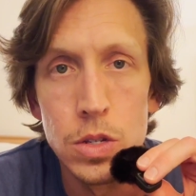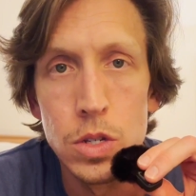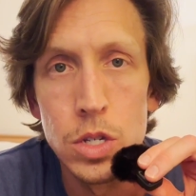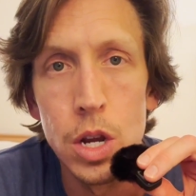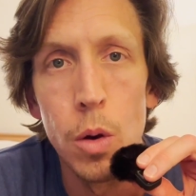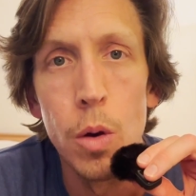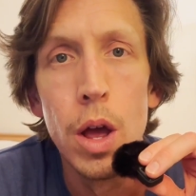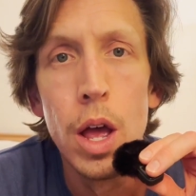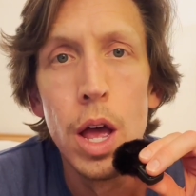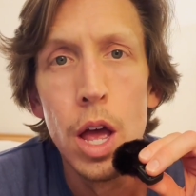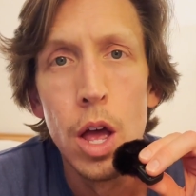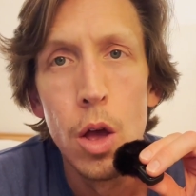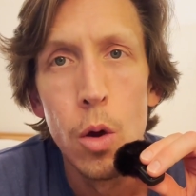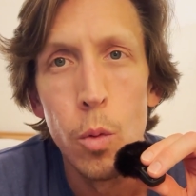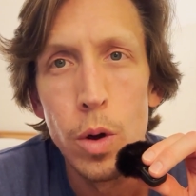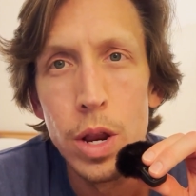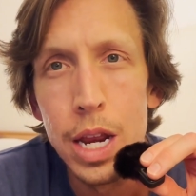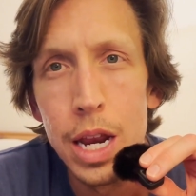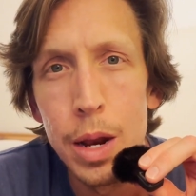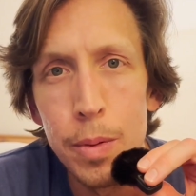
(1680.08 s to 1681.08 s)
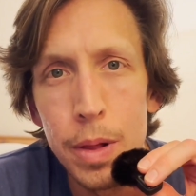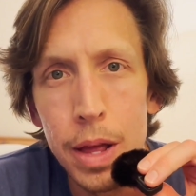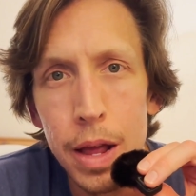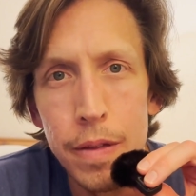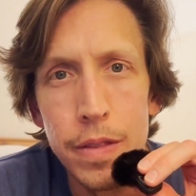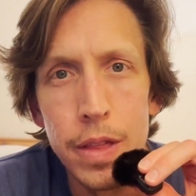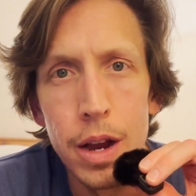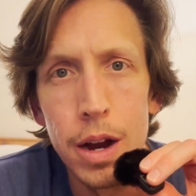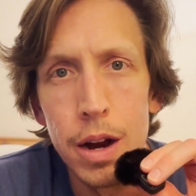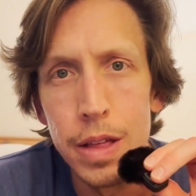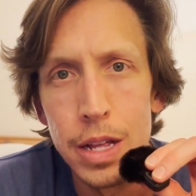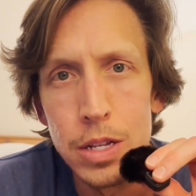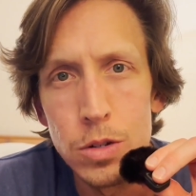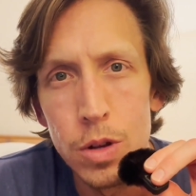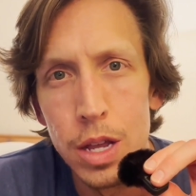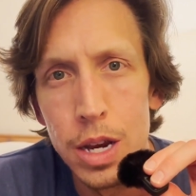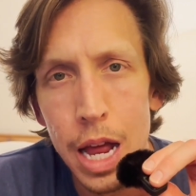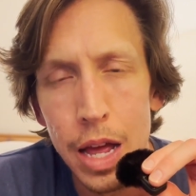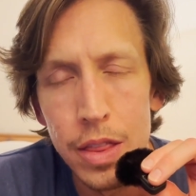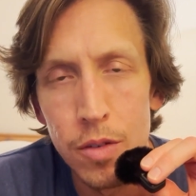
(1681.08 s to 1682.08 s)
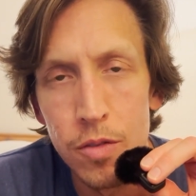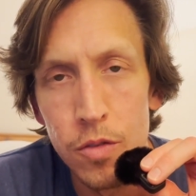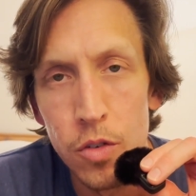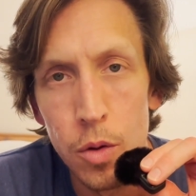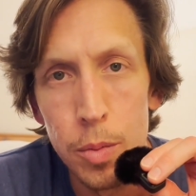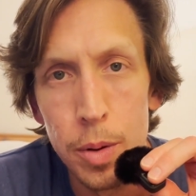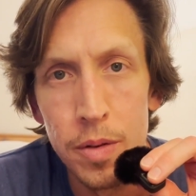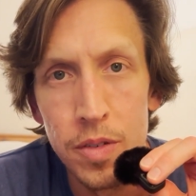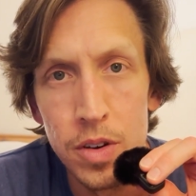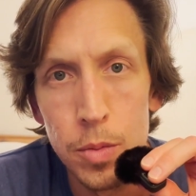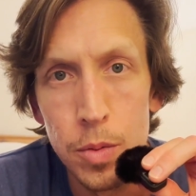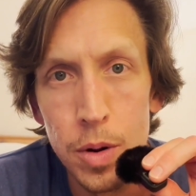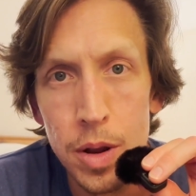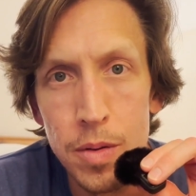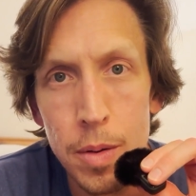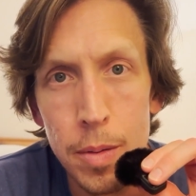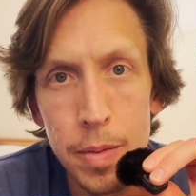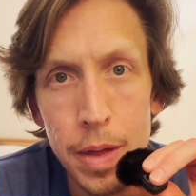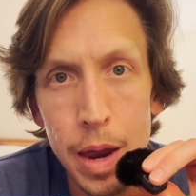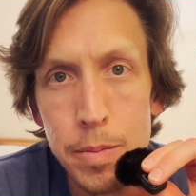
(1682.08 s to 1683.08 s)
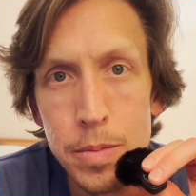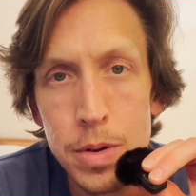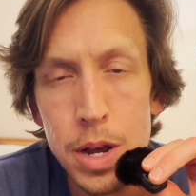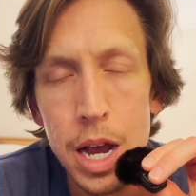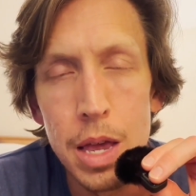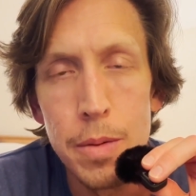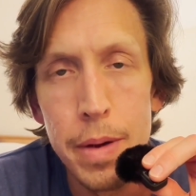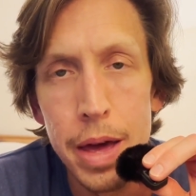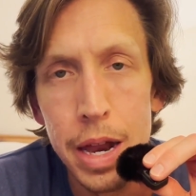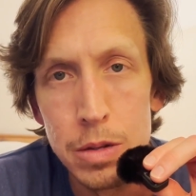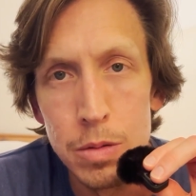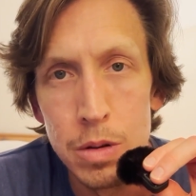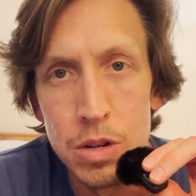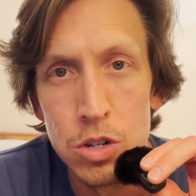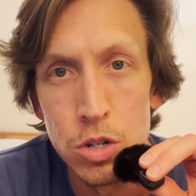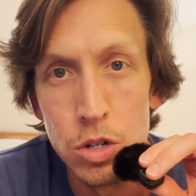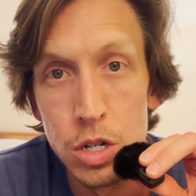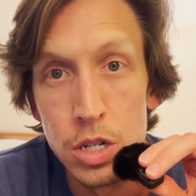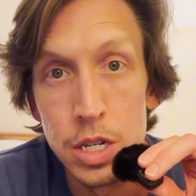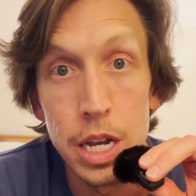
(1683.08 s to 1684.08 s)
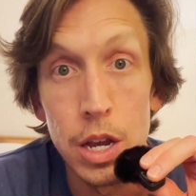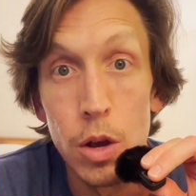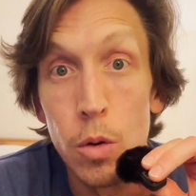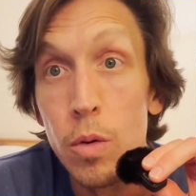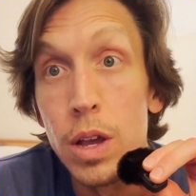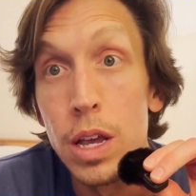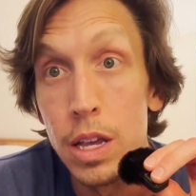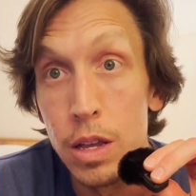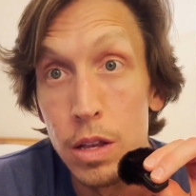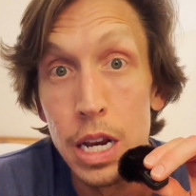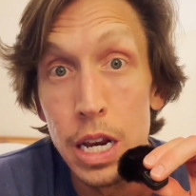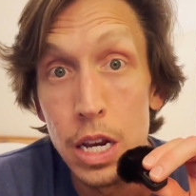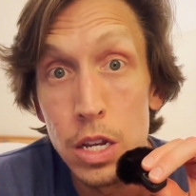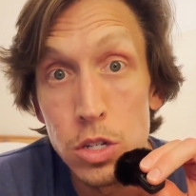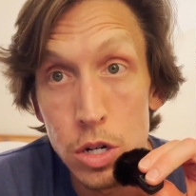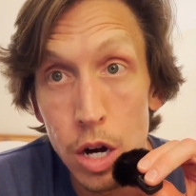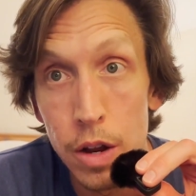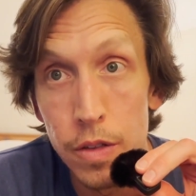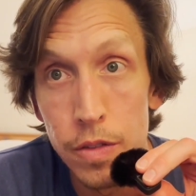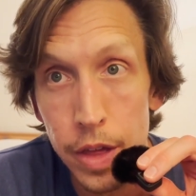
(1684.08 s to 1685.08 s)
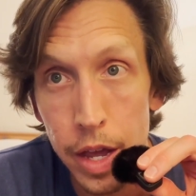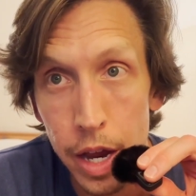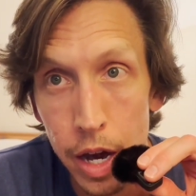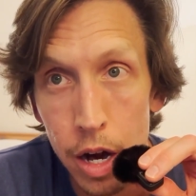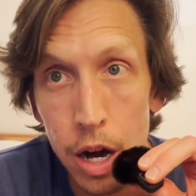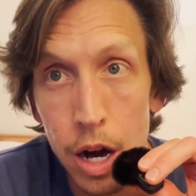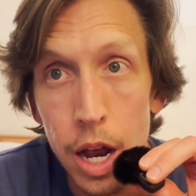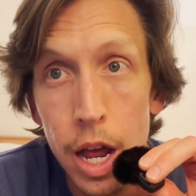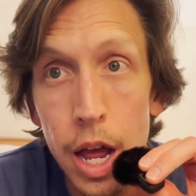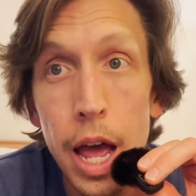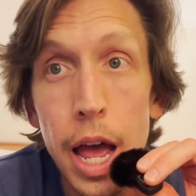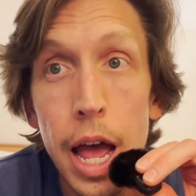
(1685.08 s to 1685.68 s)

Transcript: so we need a plan there. That's really not the full pivot to premium that I'm talking about as much as just like, we need to start there.